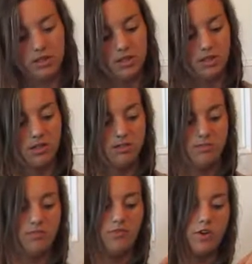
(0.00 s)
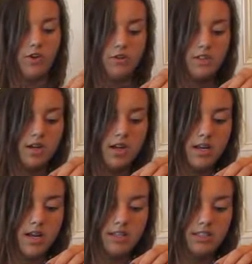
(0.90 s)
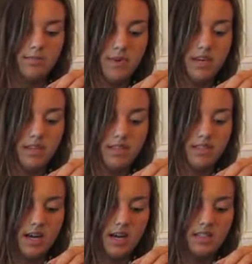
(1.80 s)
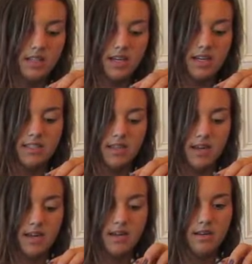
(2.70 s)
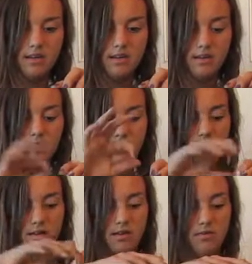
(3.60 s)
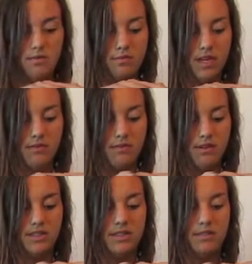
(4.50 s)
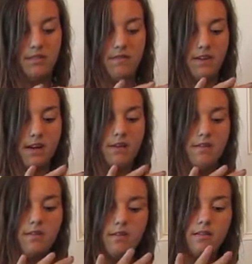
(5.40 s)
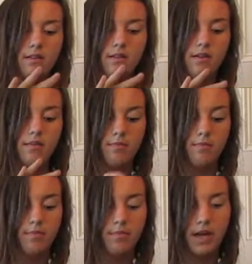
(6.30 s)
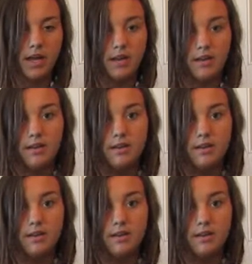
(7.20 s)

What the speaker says: just clip some photos on, and it doesn't matter the size, like I said. Oh, that one accidentally fell. But